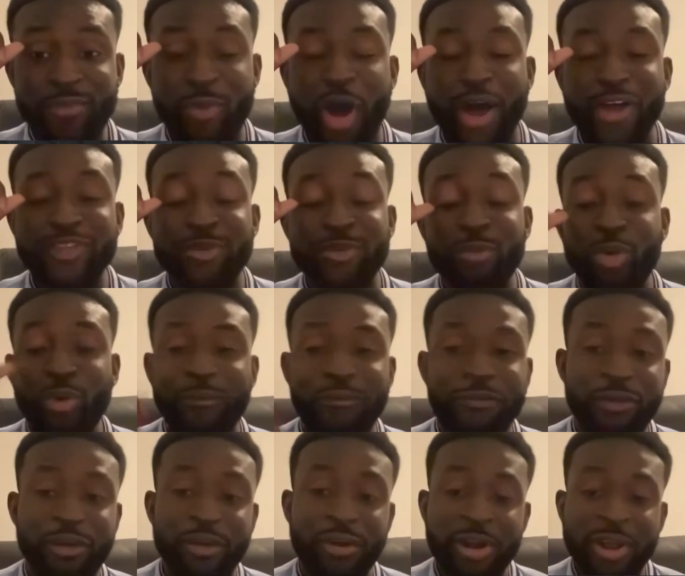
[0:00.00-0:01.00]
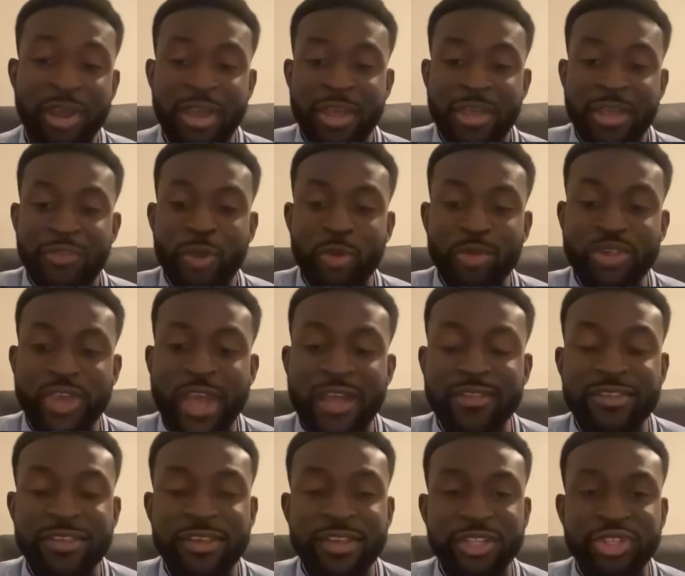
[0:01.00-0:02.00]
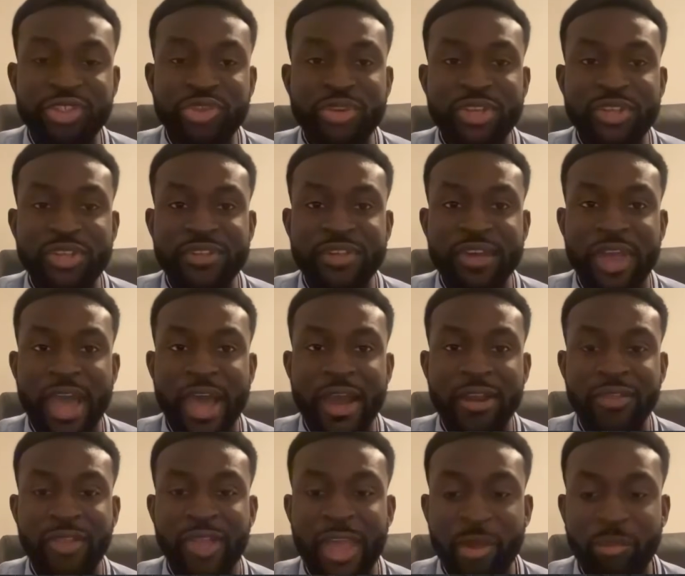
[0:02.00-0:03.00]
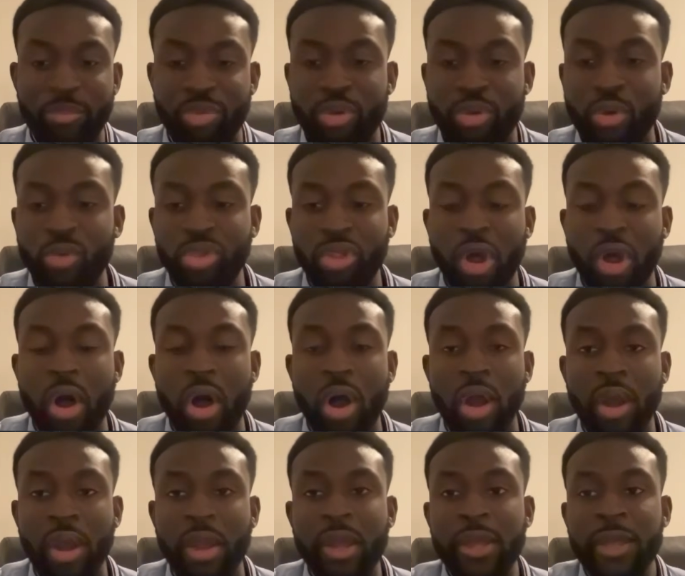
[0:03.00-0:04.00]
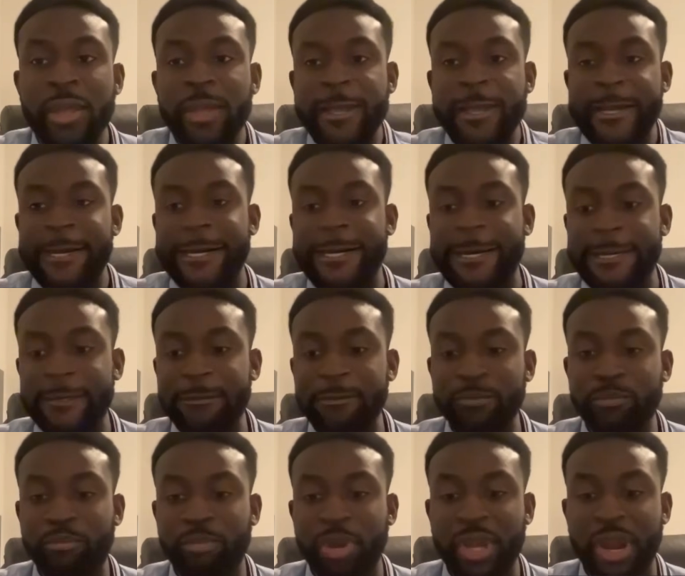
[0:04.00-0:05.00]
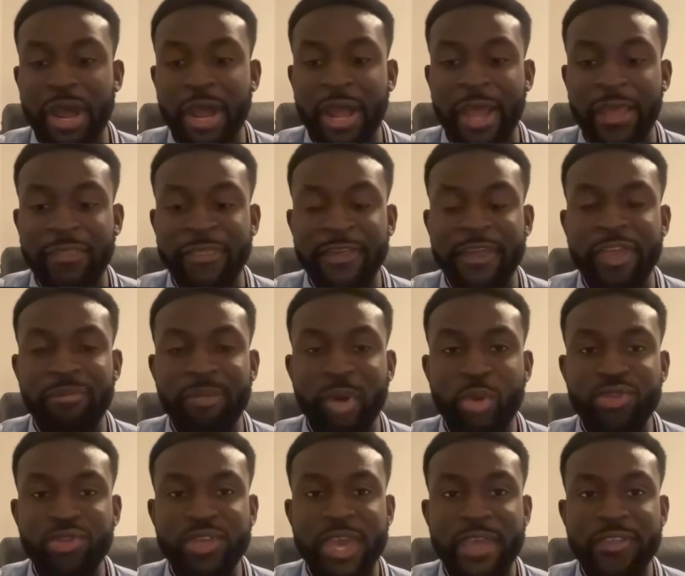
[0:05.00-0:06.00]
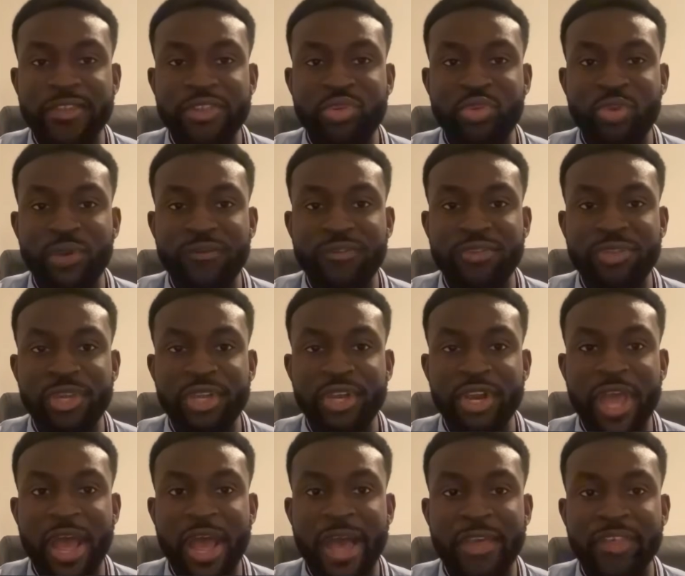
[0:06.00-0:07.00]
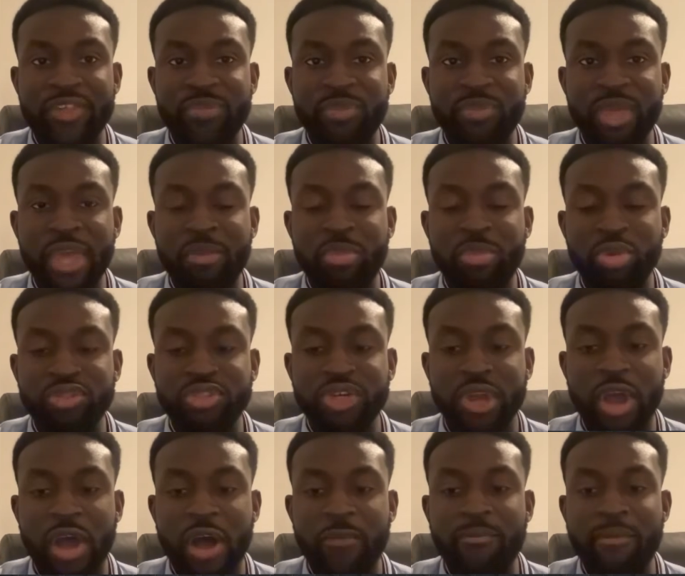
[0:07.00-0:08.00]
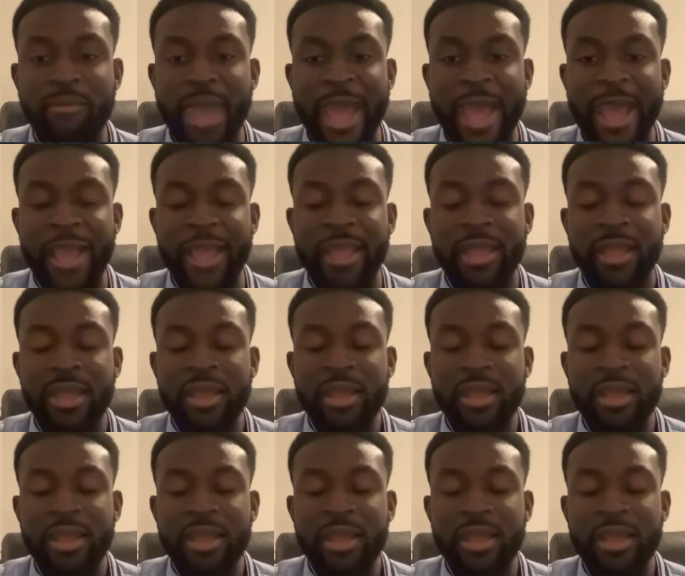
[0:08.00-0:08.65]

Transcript: possible for those kinds of injuries to kind of like prolong. Um, but I, I, think in most cases we've seen guys be able to come back